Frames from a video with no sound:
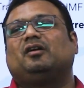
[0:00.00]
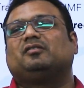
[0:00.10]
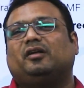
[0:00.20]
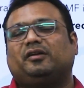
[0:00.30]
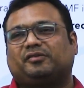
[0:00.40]

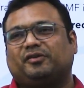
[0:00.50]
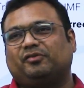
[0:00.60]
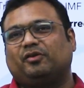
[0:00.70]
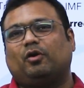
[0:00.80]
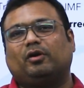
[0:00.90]
The
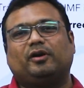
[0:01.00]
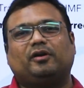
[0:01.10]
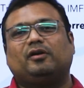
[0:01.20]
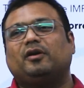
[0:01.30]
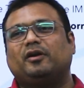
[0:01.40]
discussion got
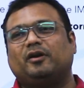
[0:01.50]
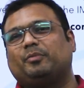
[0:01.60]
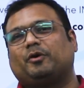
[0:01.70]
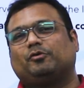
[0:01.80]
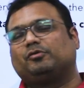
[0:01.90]
little delayed
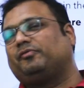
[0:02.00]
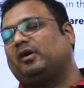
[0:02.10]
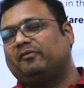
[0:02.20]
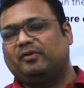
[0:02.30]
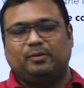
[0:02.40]
because of
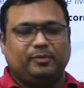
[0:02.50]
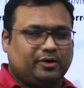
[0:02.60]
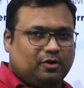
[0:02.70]
unavailability of